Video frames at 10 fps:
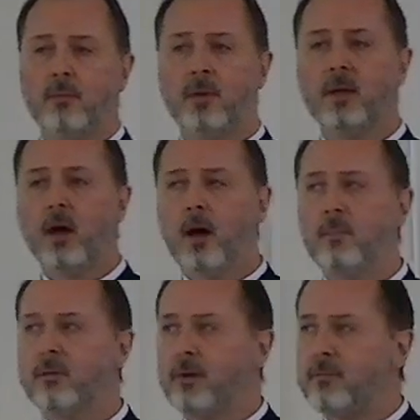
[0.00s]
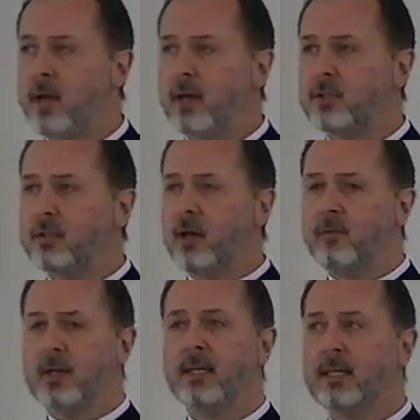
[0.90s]
become a reflection of
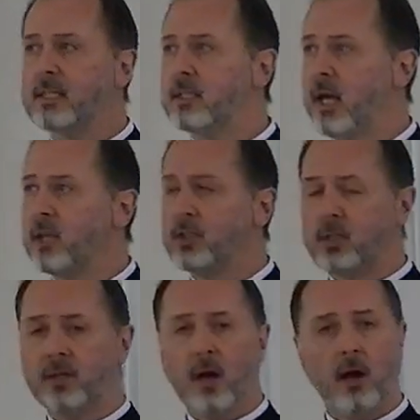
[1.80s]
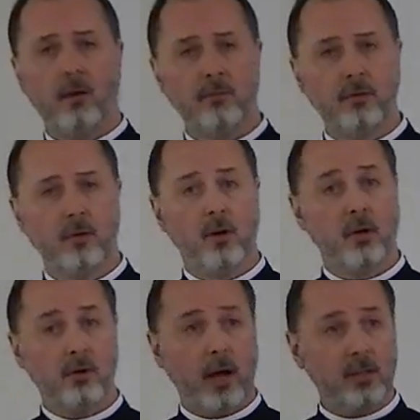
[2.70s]
and an extension of
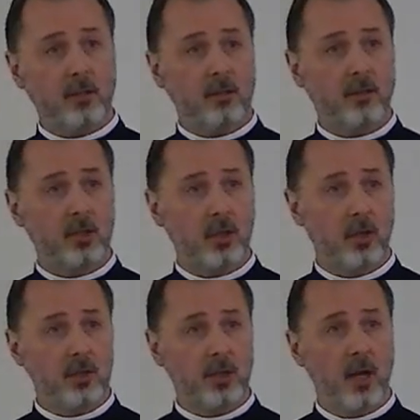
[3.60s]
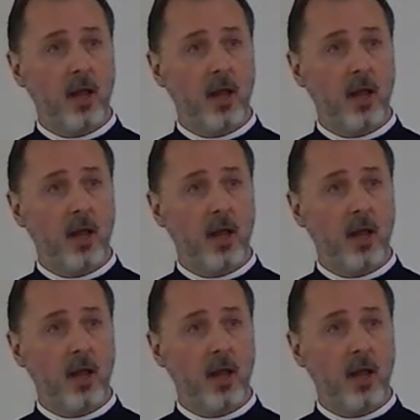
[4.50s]
Christ and the church.